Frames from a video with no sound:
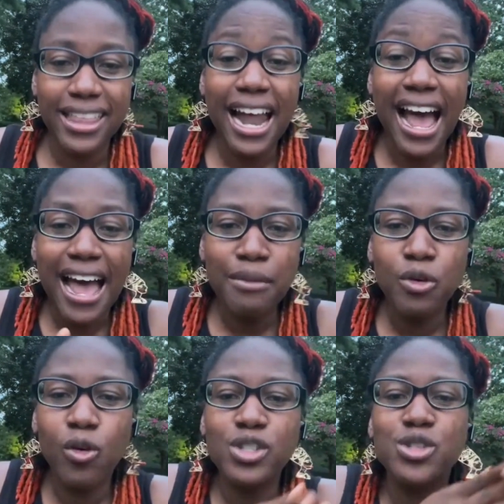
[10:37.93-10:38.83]
that
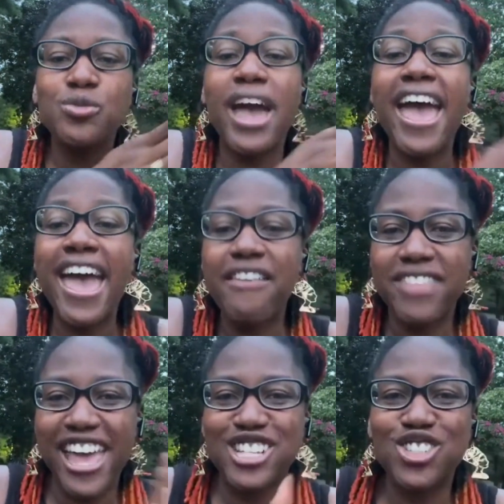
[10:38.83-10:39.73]
I'm going to
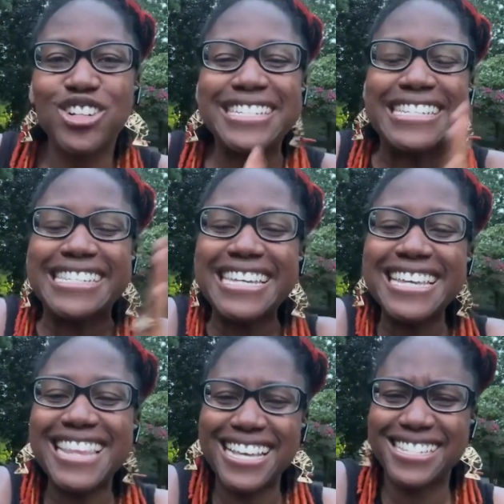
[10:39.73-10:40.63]
have that and start to
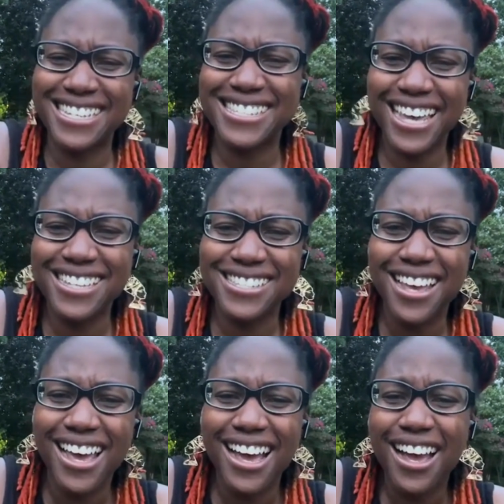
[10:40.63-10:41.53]
see that
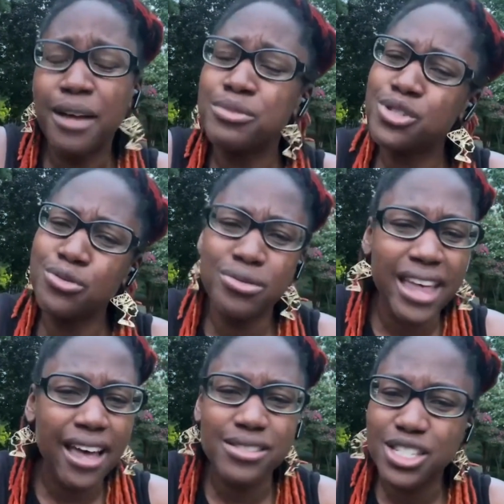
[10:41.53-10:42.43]
success come
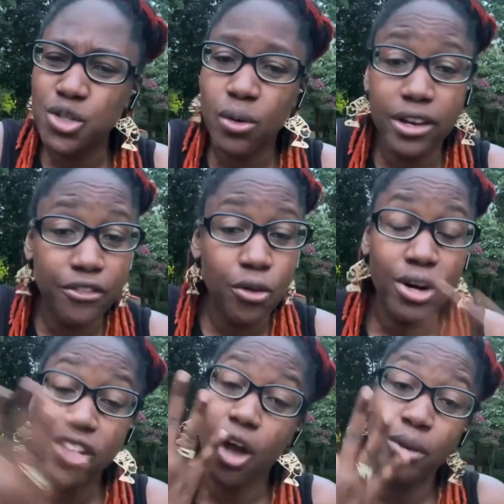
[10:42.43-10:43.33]

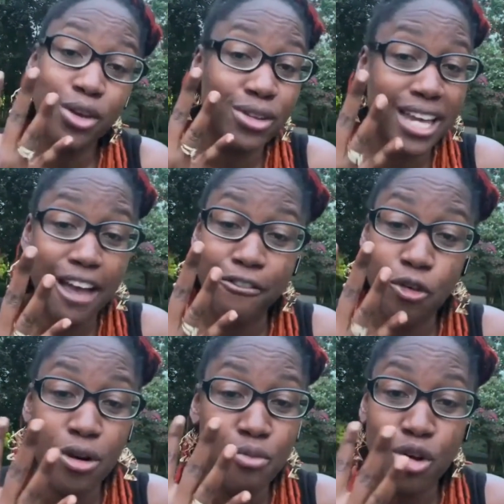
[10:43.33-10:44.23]
2024, y'all. We only got
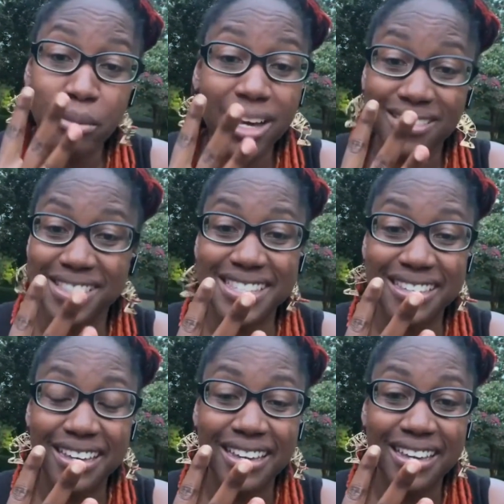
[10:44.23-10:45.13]
4 more
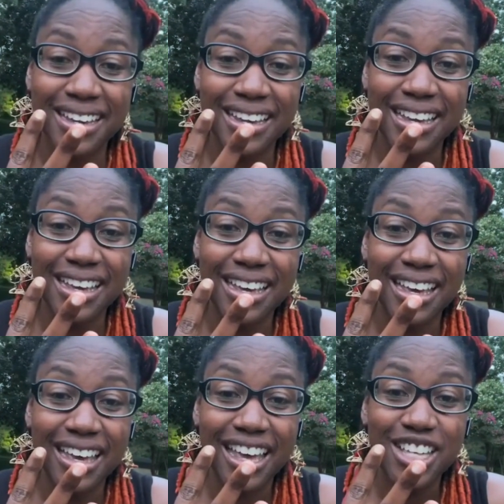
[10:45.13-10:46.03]
months.
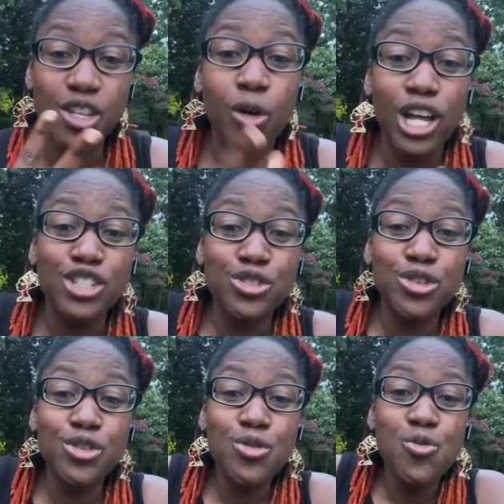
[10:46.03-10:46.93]
So
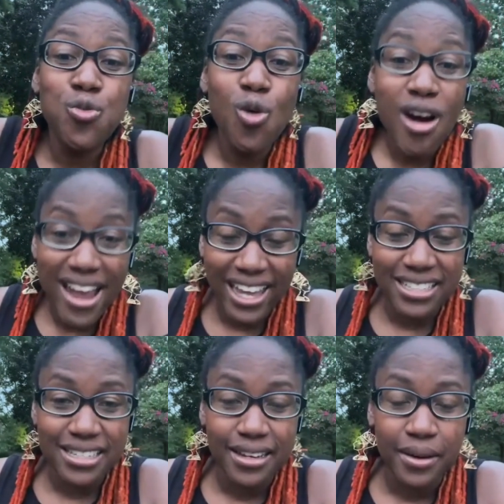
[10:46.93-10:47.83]
do you
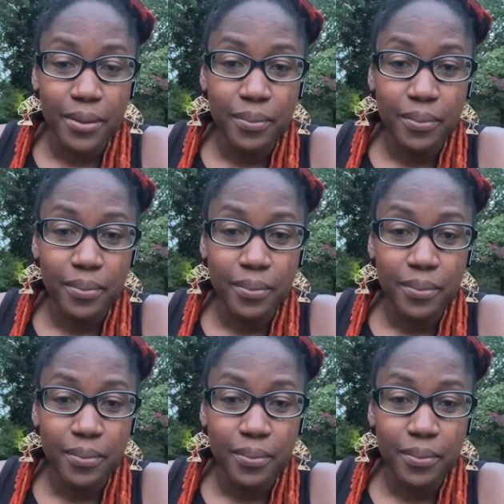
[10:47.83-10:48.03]
want